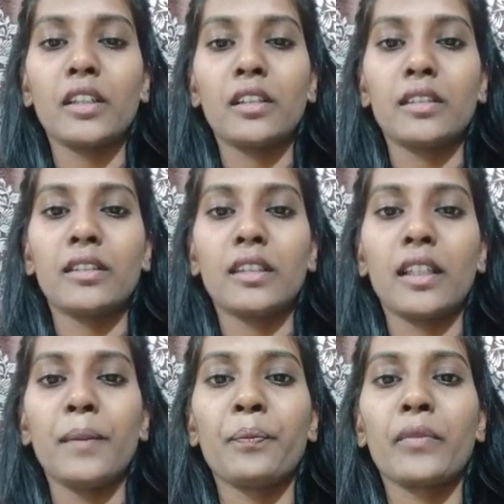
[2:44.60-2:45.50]

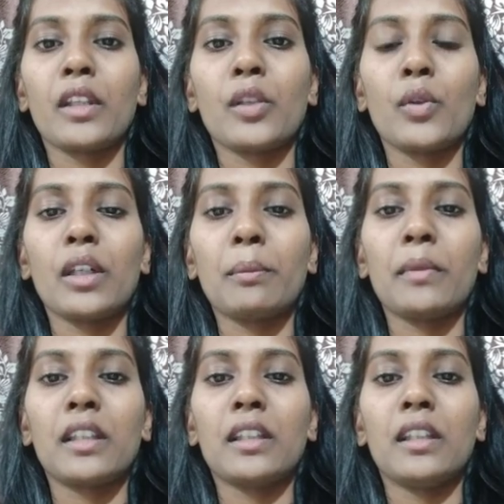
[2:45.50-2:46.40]
say your
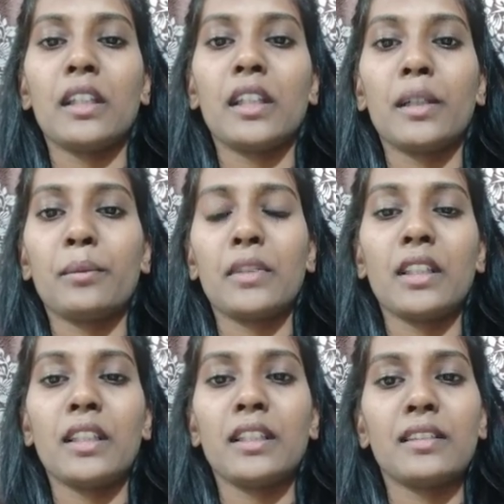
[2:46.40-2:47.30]
method
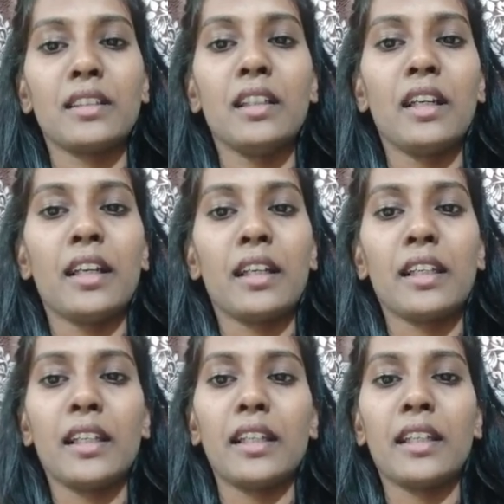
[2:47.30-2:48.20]
m3 is
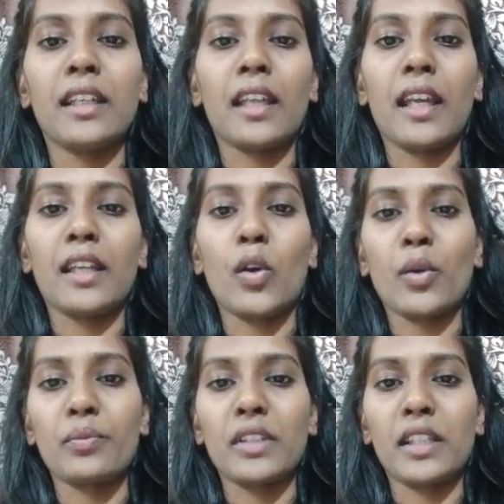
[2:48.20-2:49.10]
creating an
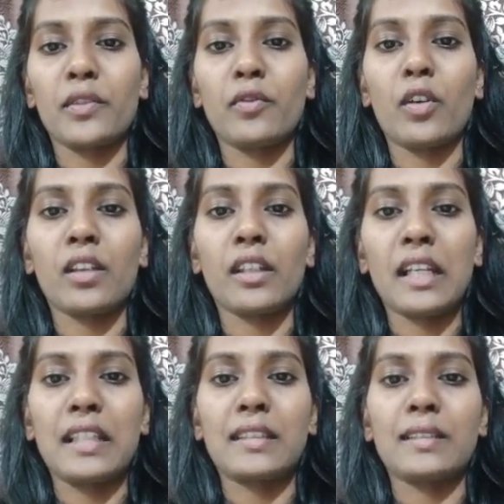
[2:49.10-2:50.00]
object for
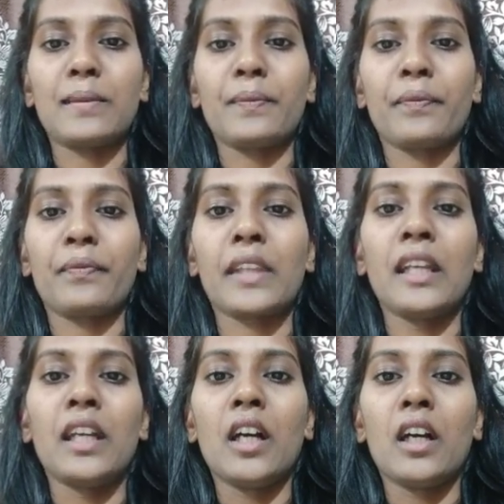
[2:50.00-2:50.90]
class
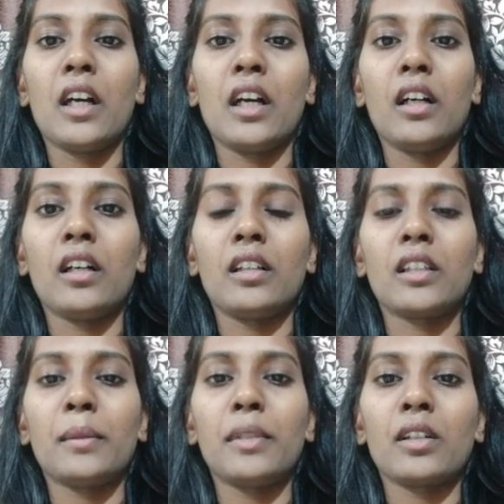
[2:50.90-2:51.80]

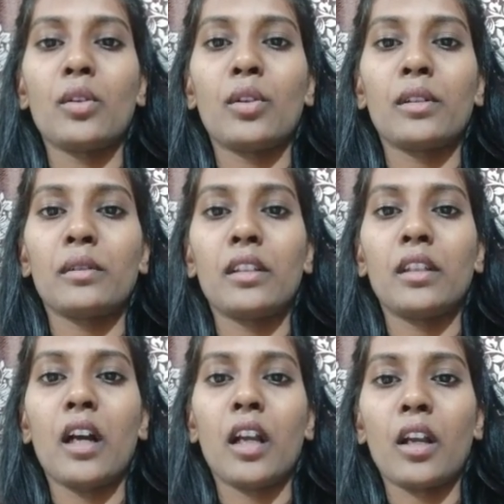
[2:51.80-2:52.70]
double quote
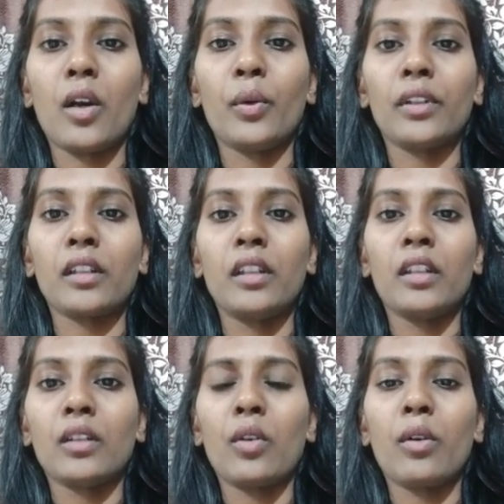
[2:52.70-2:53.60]
account
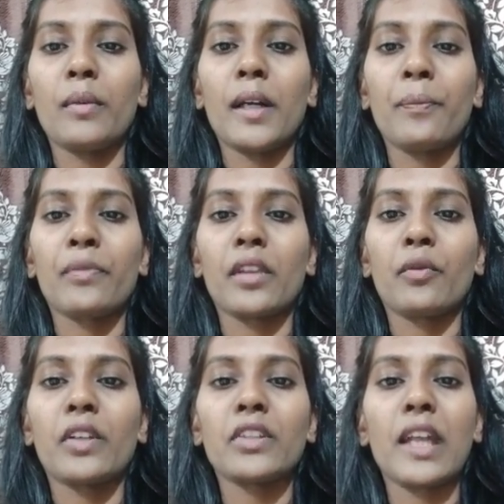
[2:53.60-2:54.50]
comma
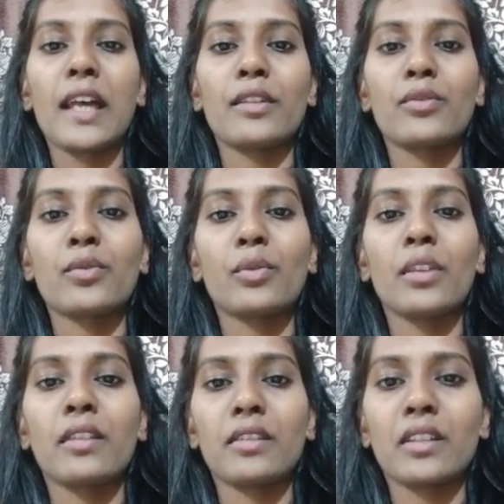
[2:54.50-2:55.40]
which has two
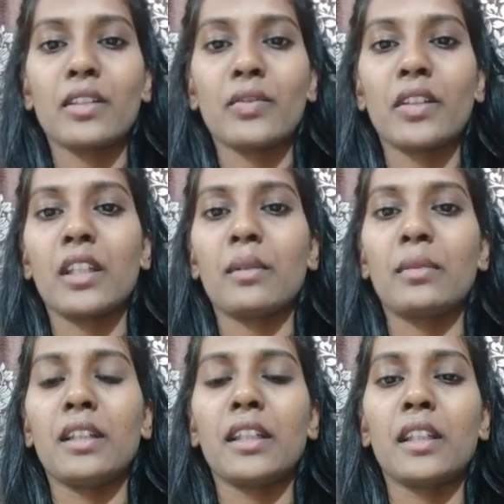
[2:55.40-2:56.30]
instance
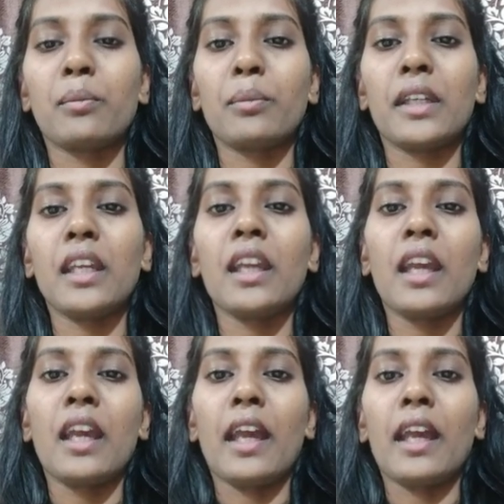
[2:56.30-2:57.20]
variable in p
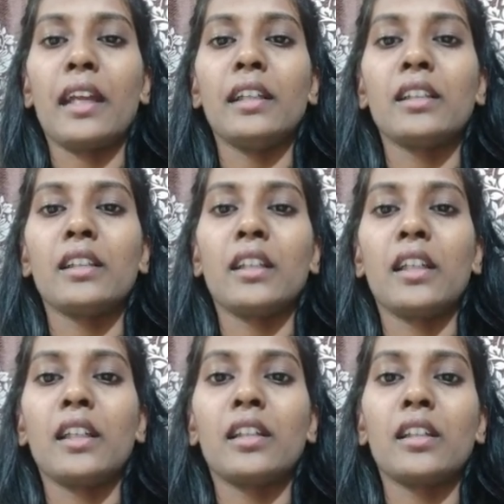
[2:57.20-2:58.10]
and
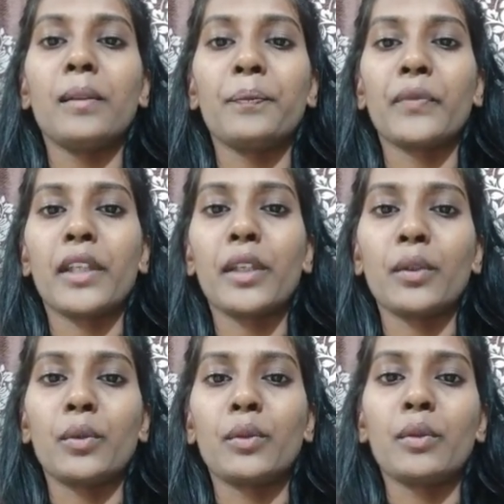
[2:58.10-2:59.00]
int
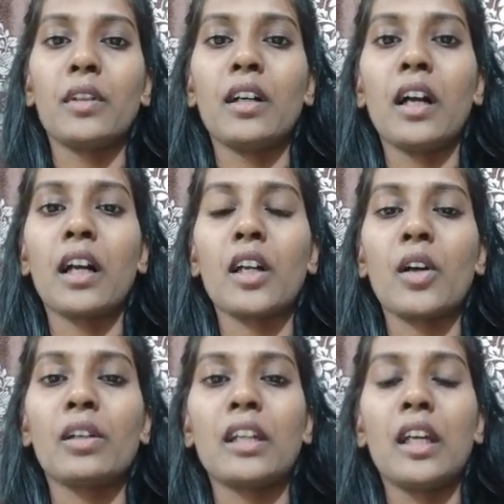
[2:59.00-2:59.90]
q.
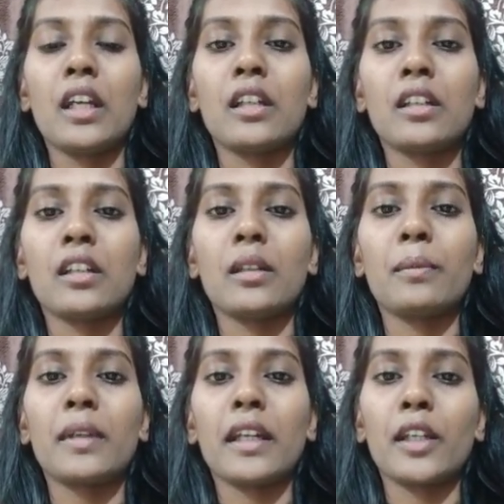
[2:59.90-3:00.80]
Account curly
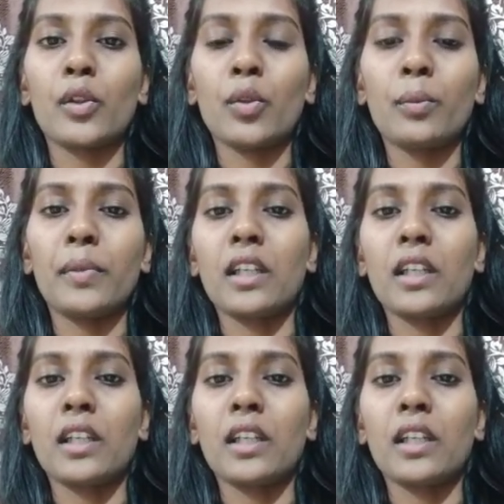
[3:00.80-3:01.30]
bracket open,